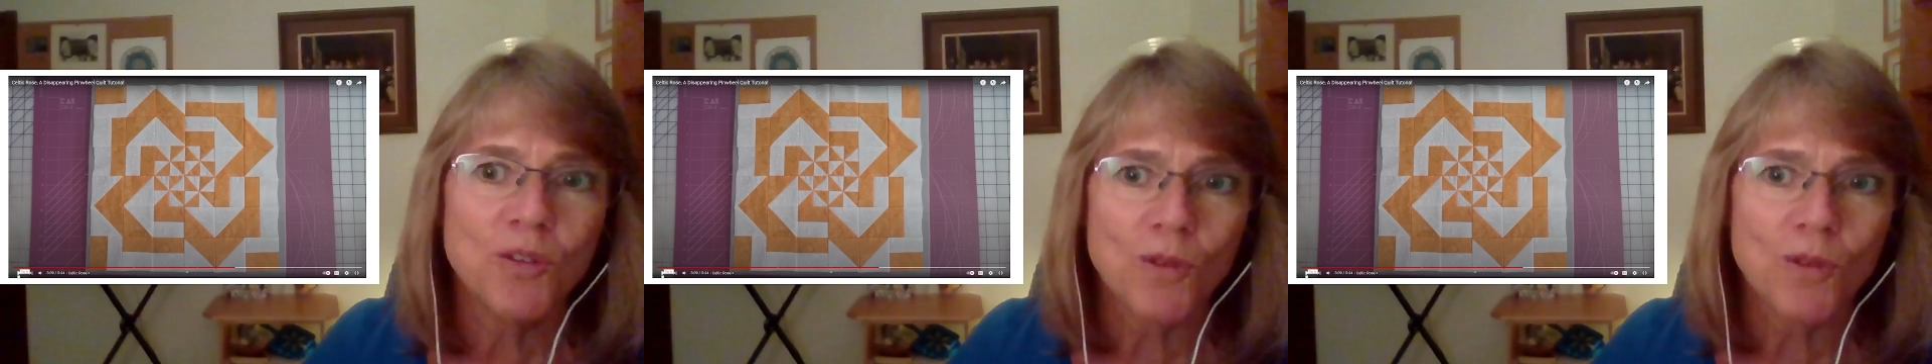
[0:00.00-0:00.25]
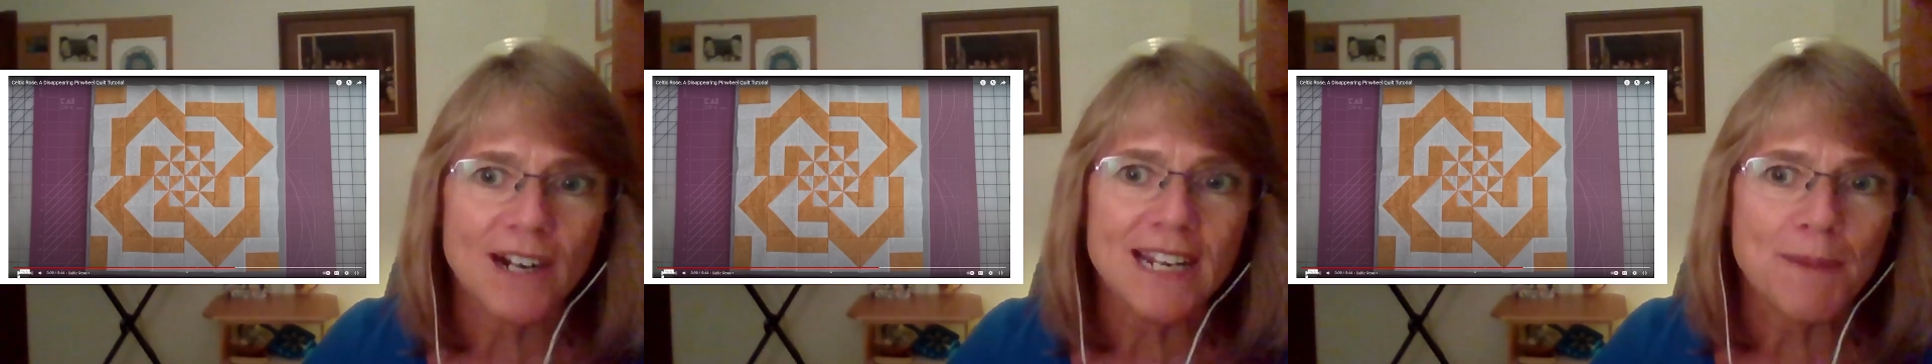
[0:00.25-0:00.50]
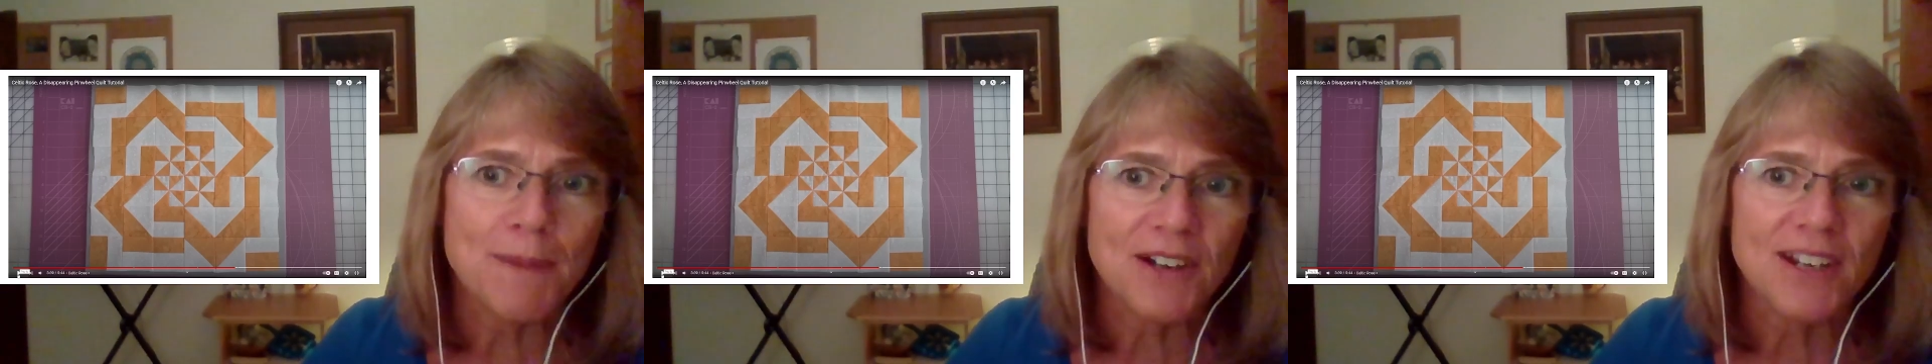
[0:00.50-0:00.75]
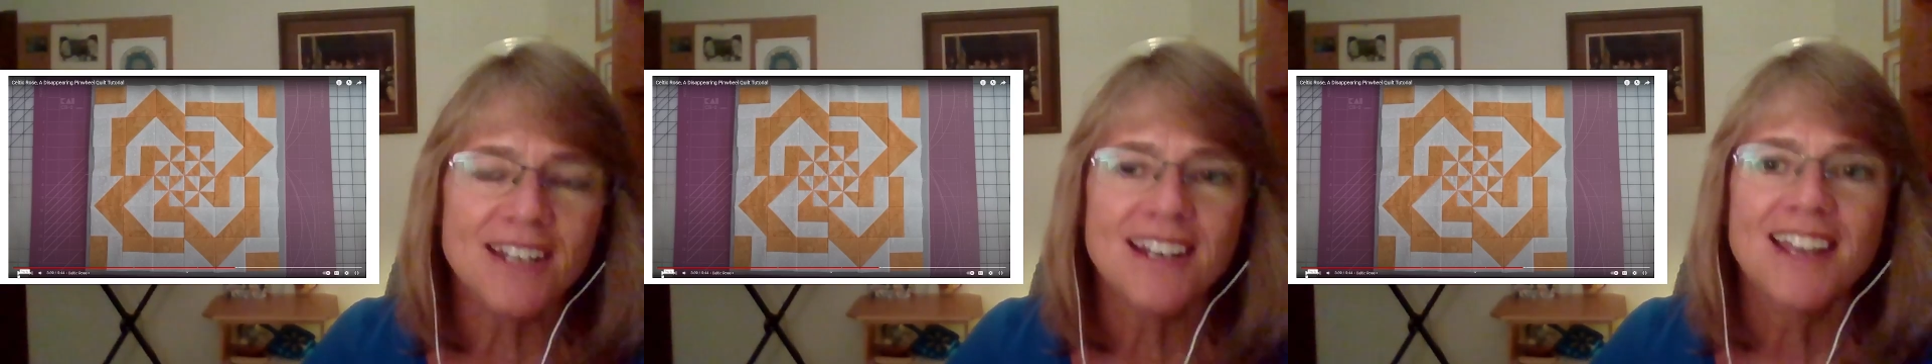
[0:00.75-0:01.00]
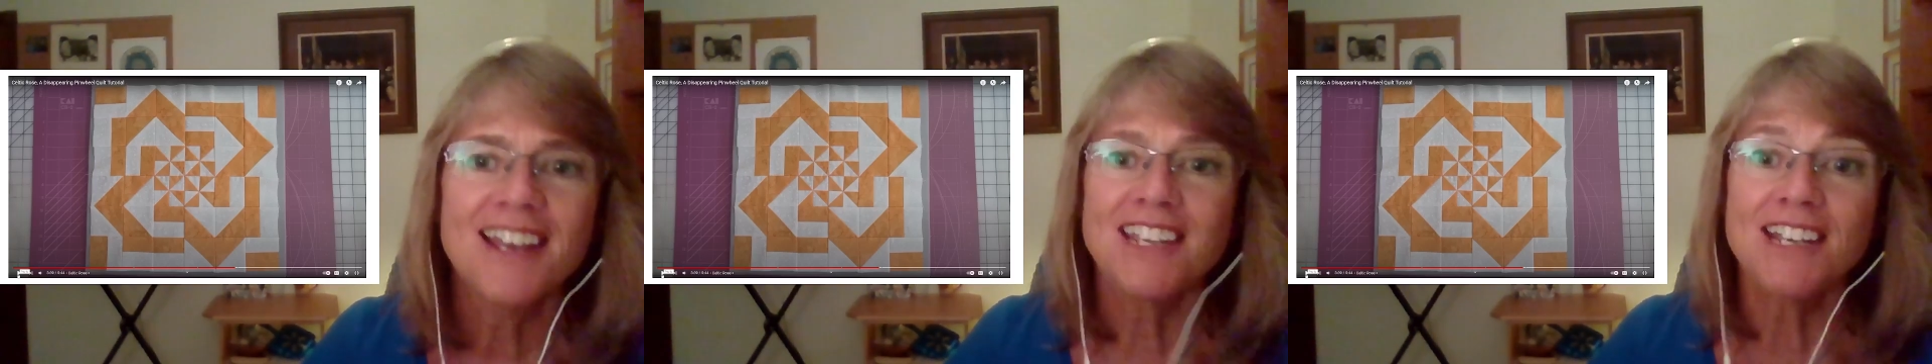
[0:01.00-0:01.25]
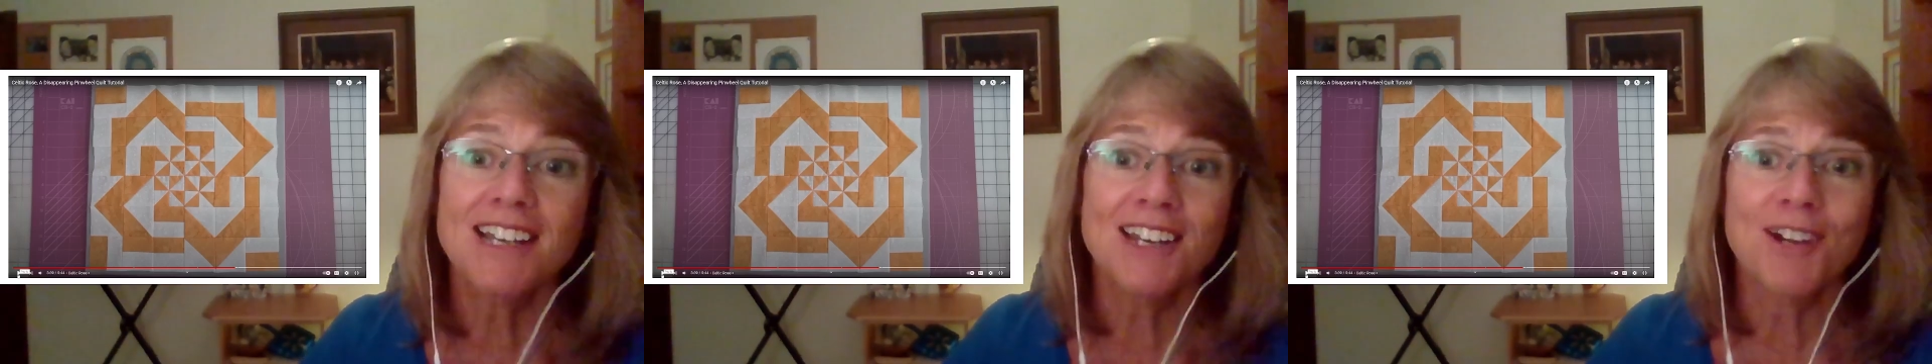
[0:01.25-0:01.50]
worry about it.
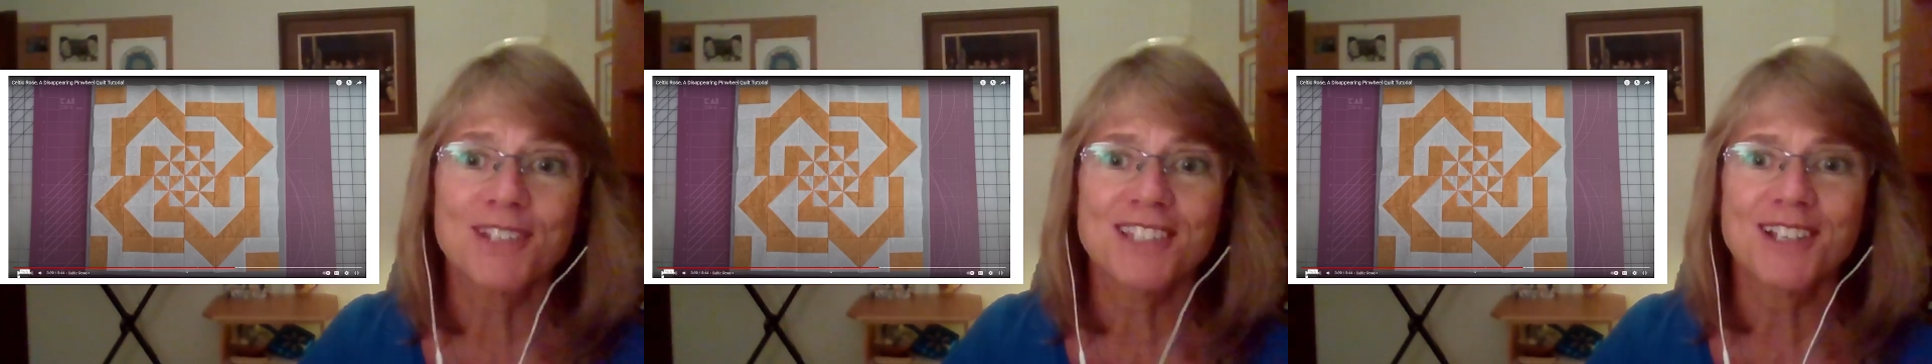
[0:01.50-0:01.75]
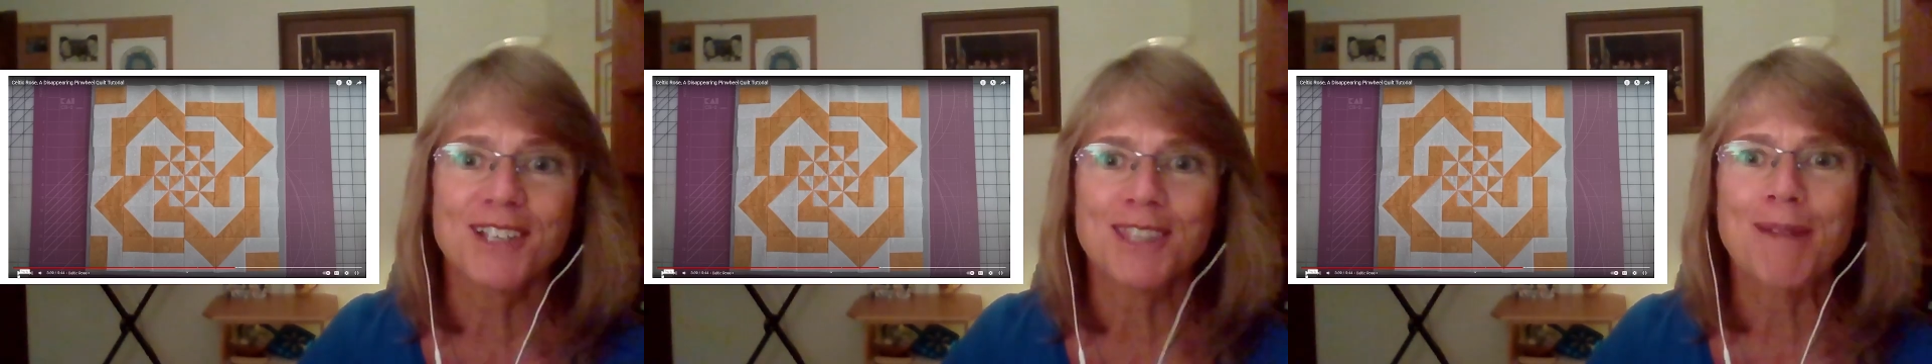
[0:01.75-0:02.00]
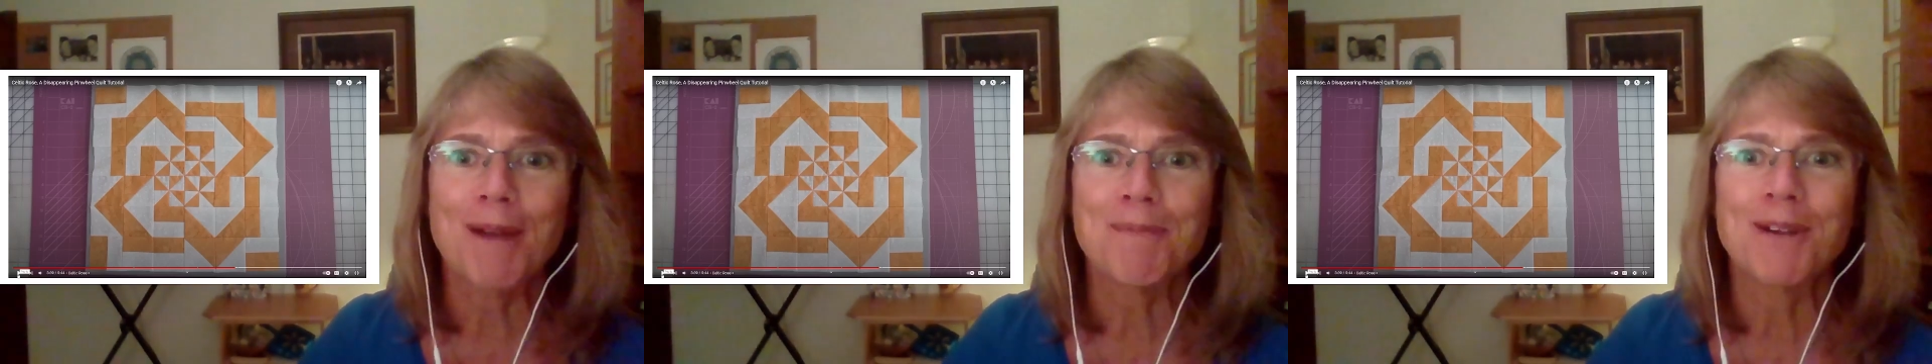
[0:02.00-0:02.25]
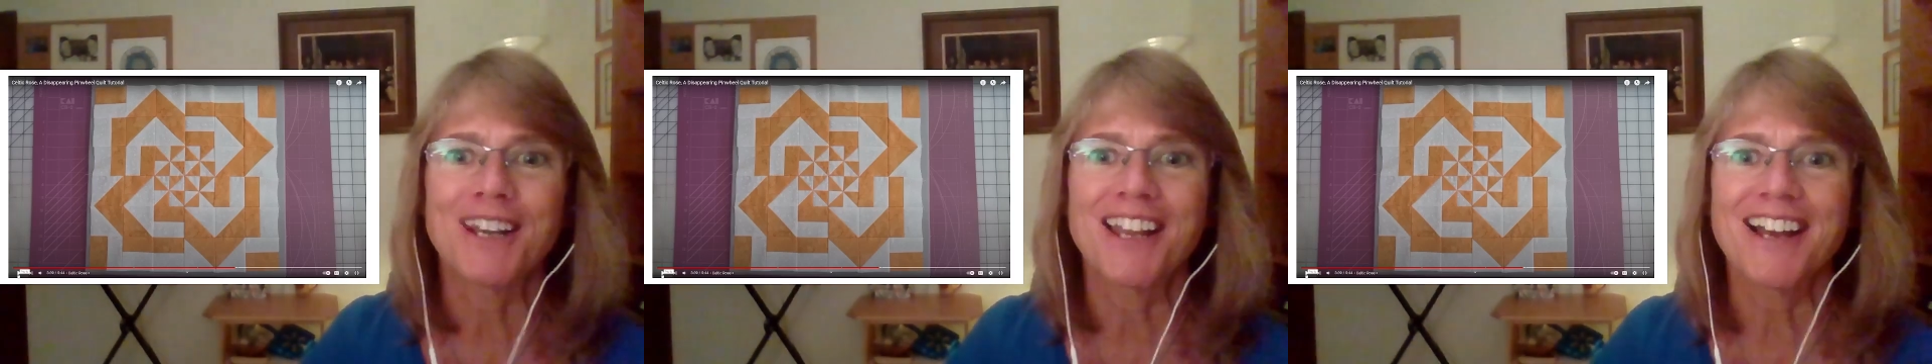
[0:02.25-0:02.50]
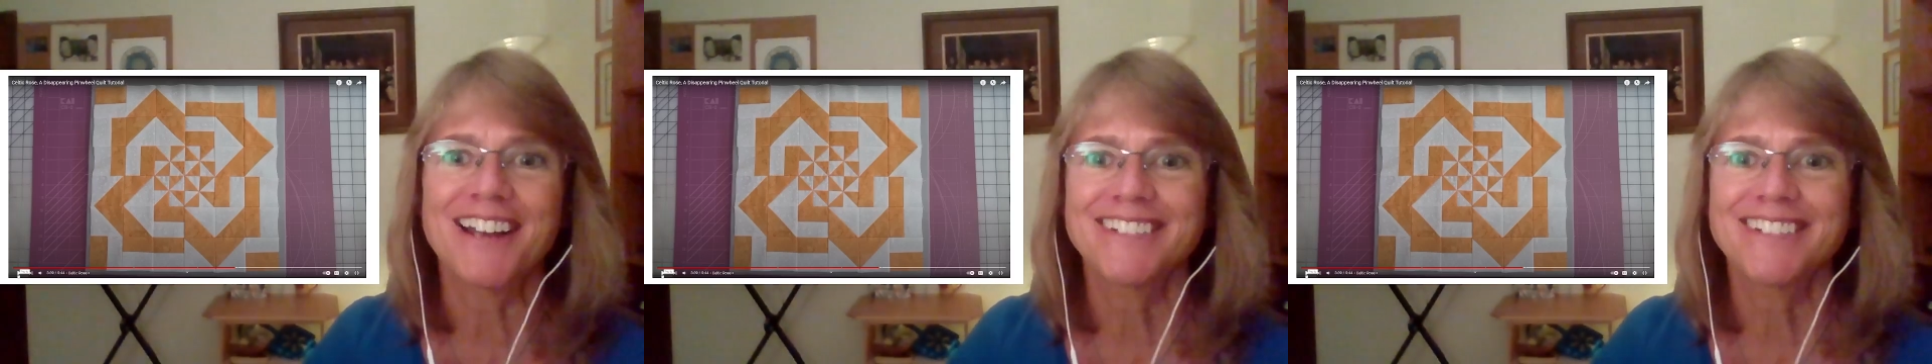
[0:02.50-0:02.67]
You can always look them up online.